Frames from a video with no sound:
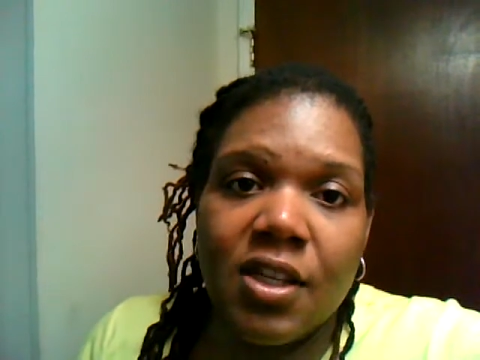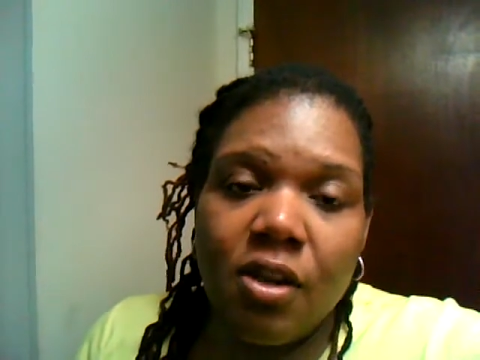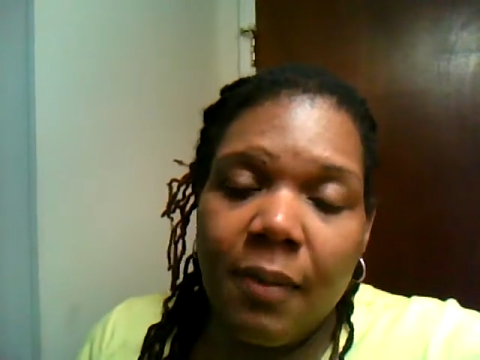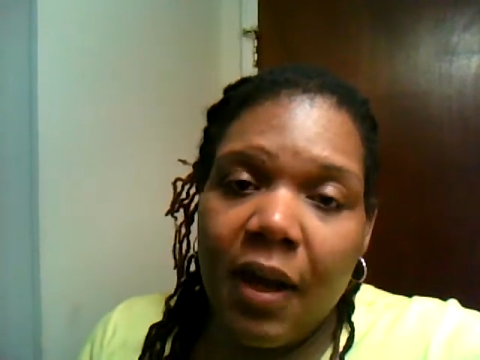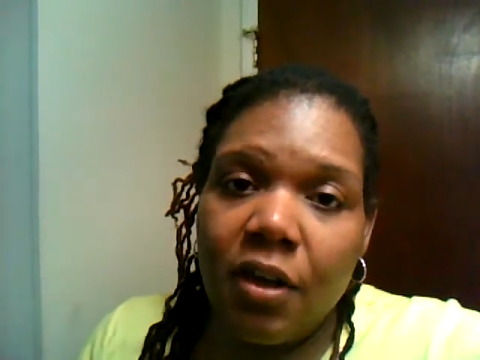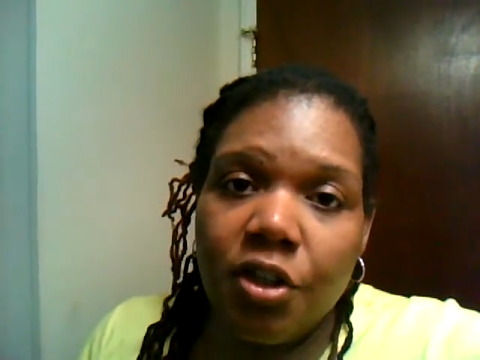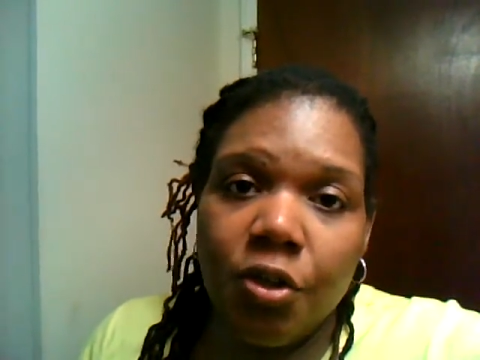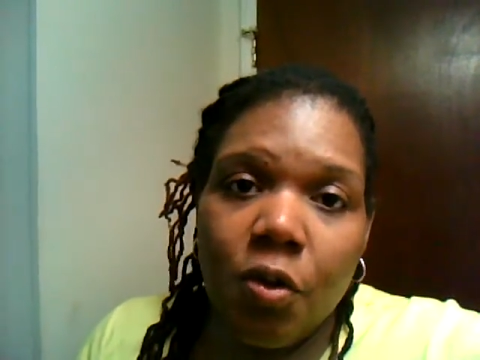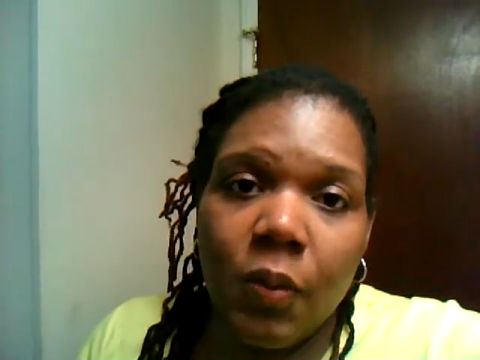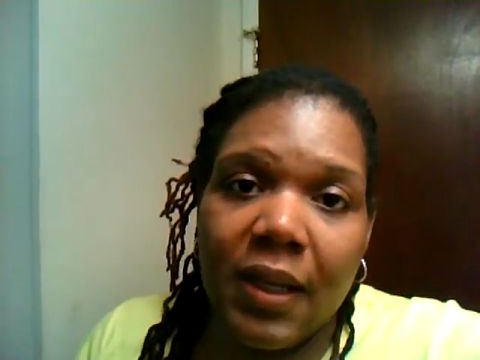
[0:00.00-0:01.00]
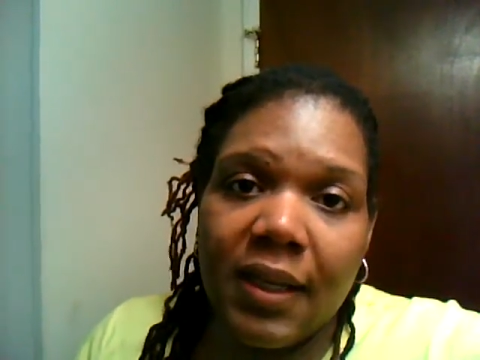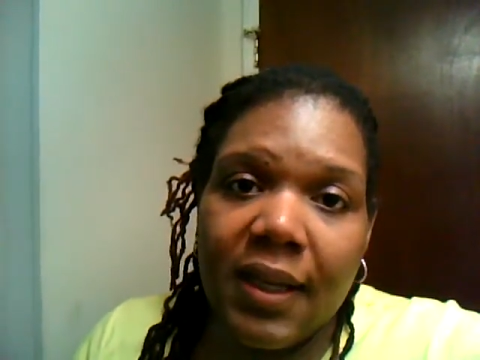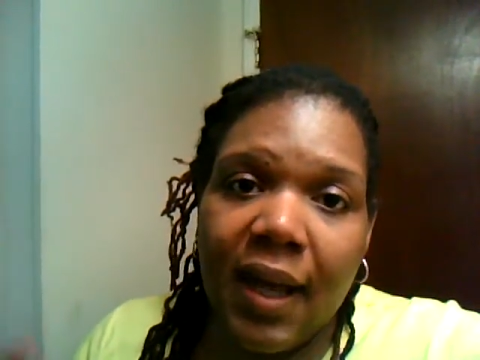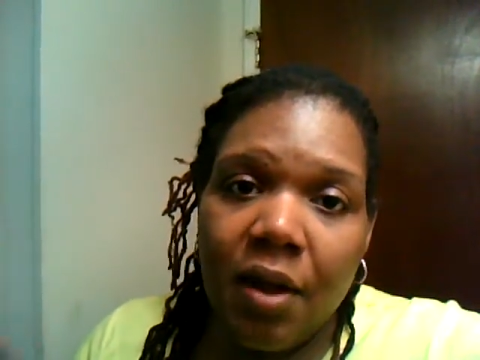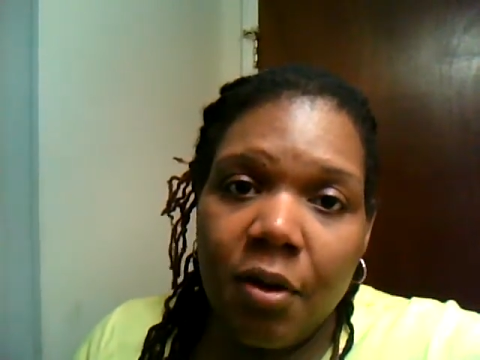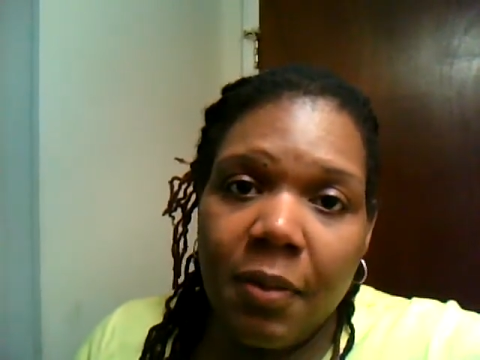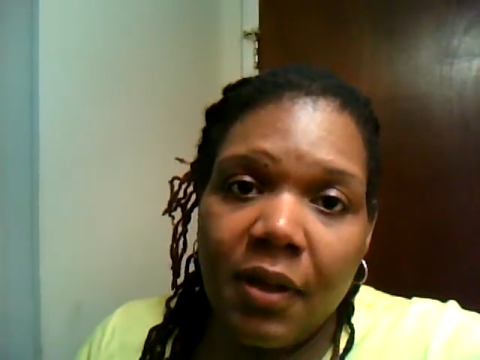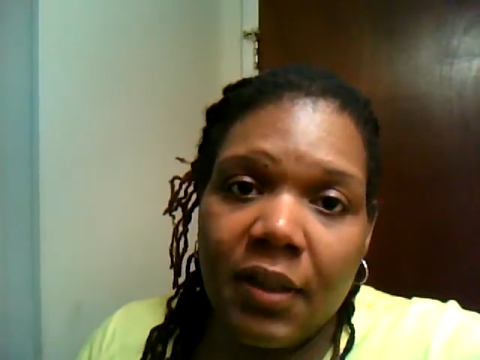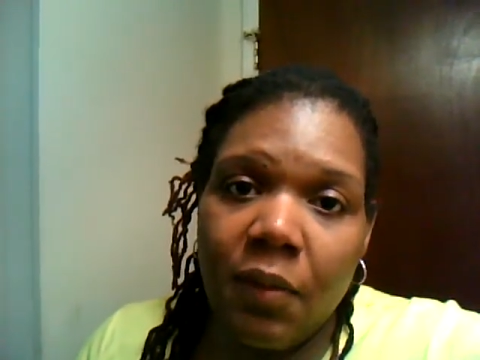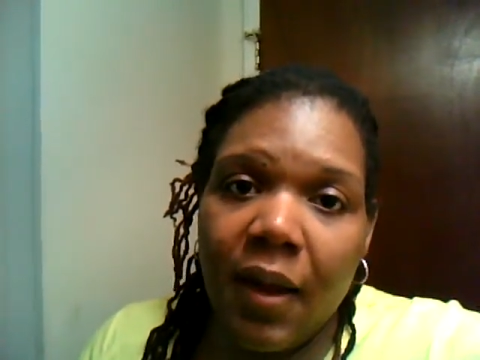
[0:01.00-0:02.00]
So I'm not going to do weekly
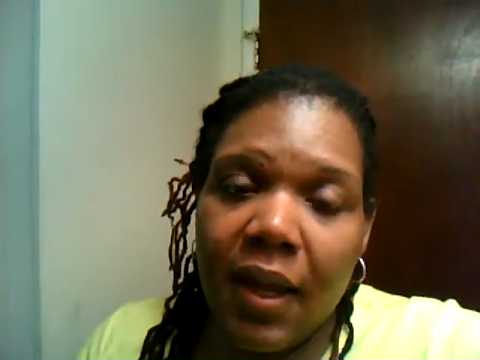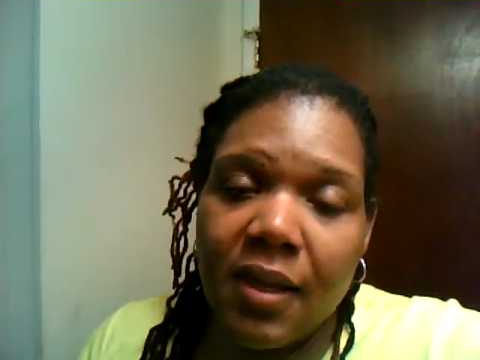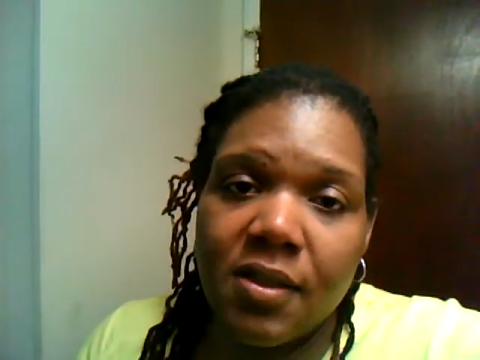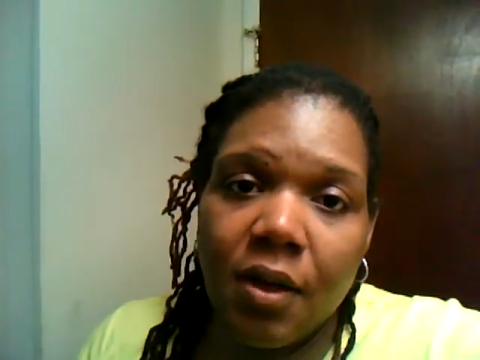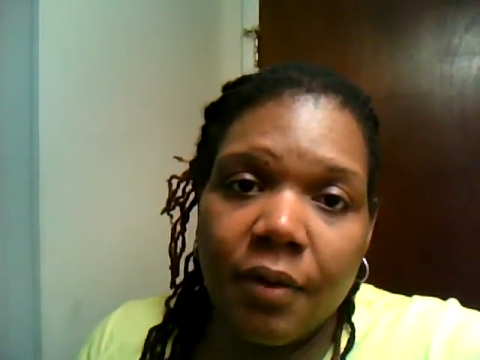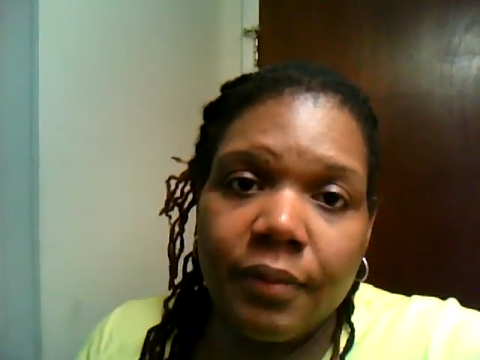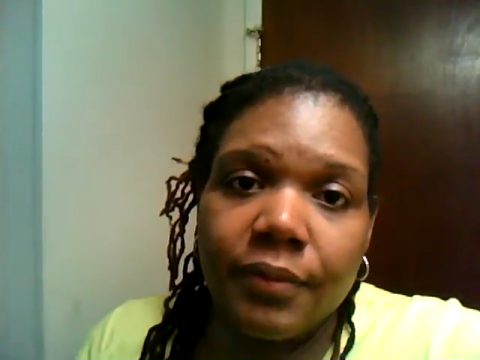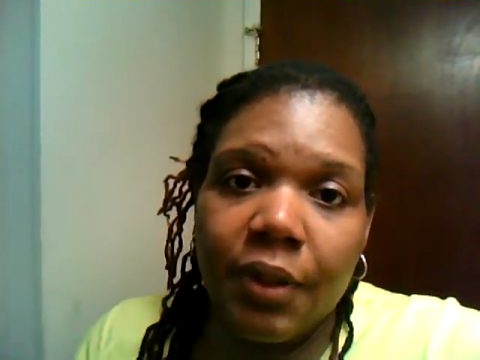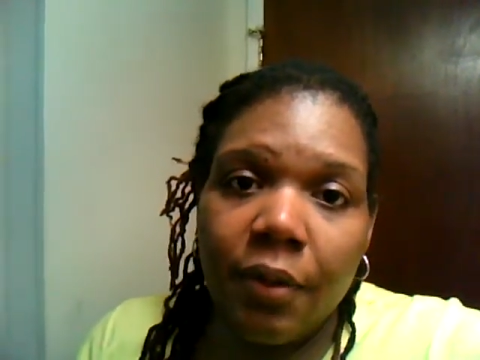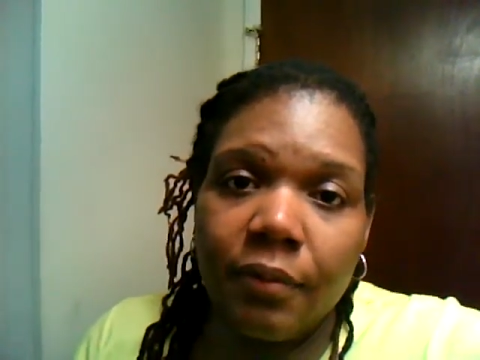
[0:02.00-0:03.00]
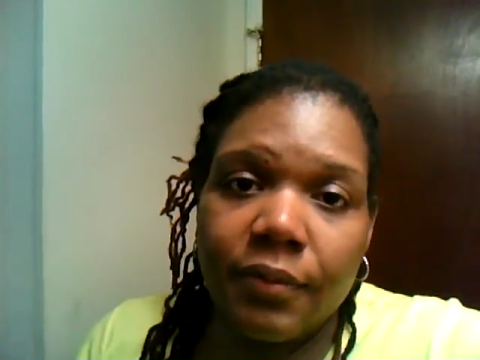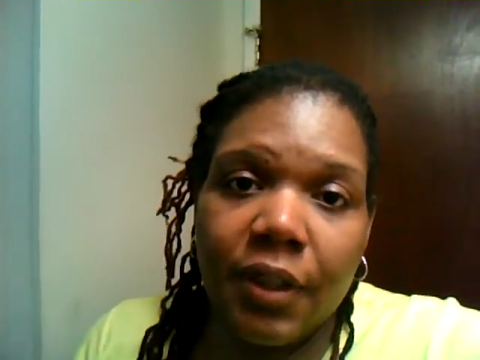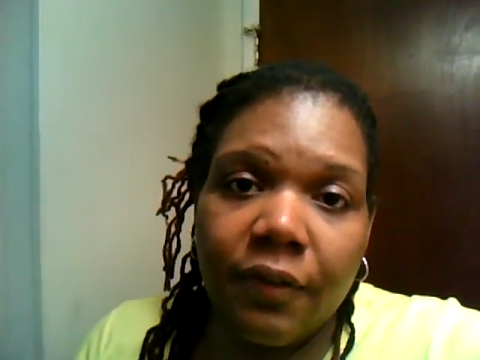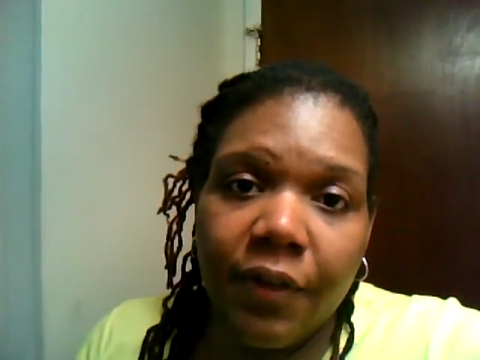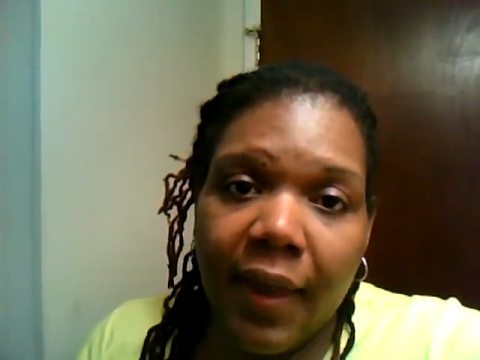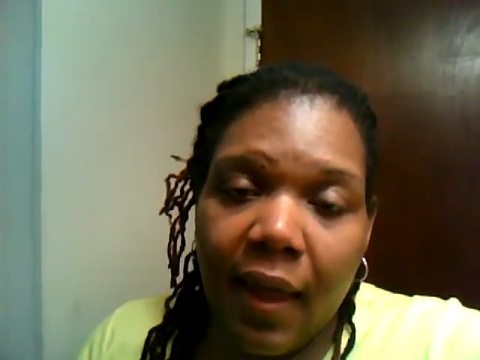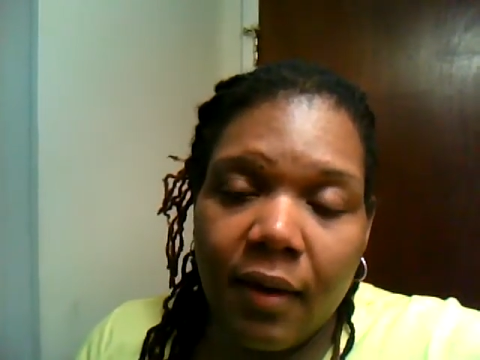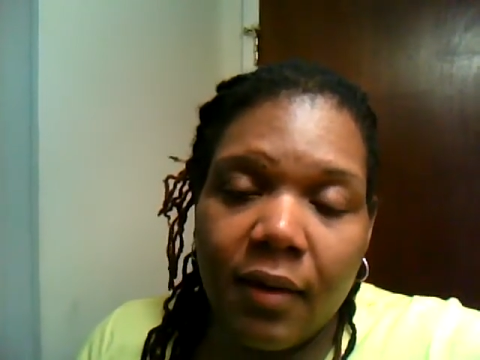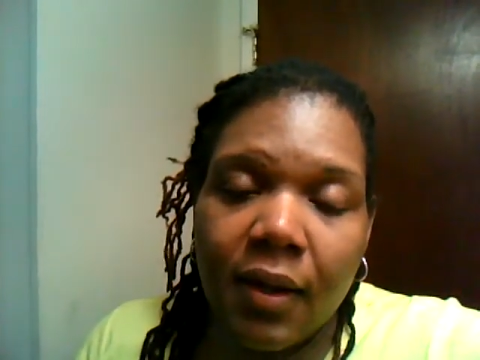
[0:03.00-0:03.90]
accountability weigh-in, so don't look for that.